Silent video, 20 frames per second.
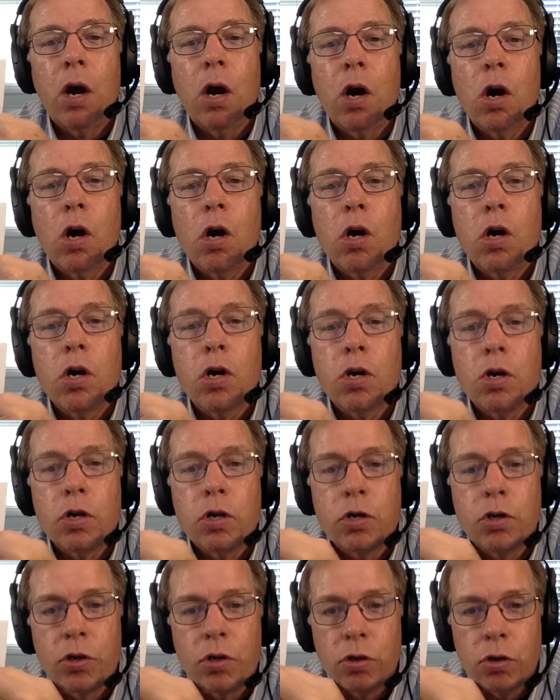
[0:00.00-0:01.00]

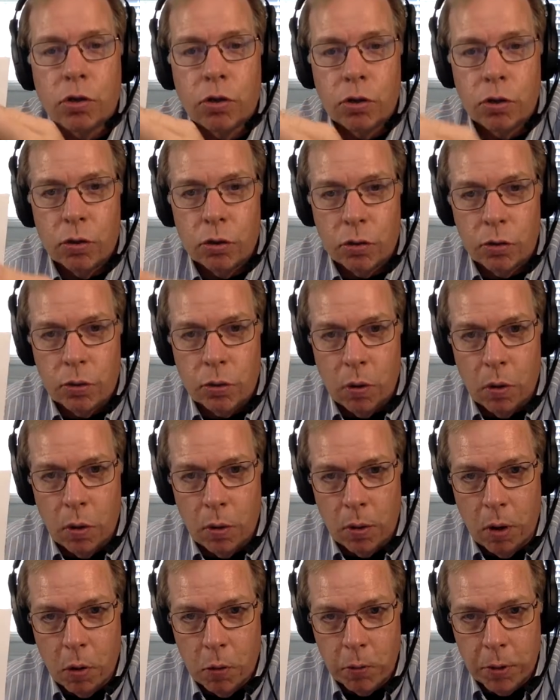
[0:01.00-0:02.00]
urge you
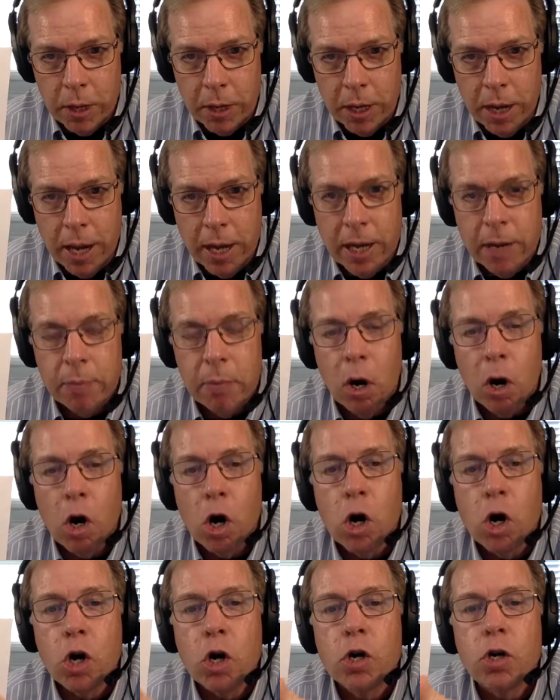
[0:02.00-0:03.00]
on I am
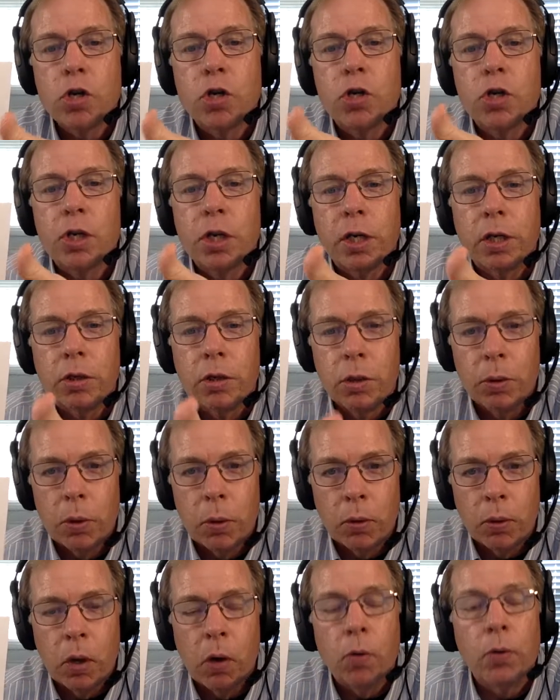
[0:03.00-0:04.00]
urging you
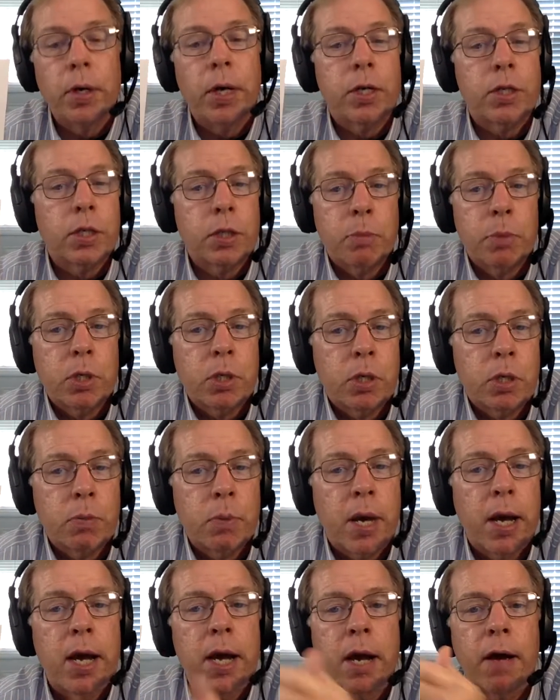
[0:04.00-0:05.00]
on Onesimus's
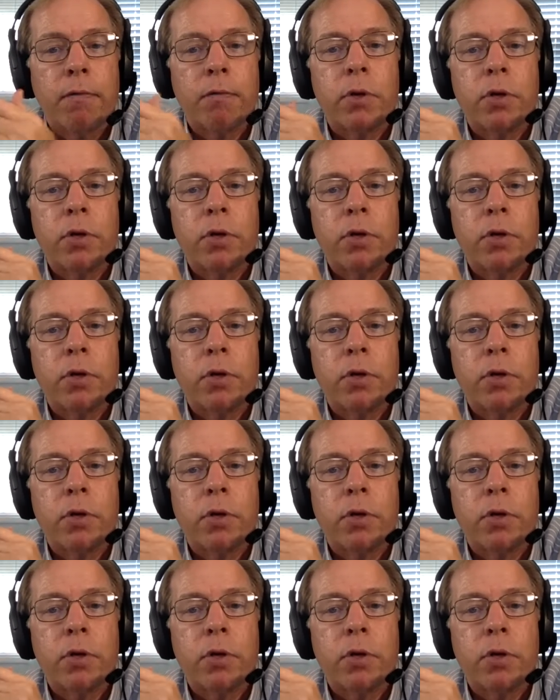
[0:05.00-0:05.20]
behalf.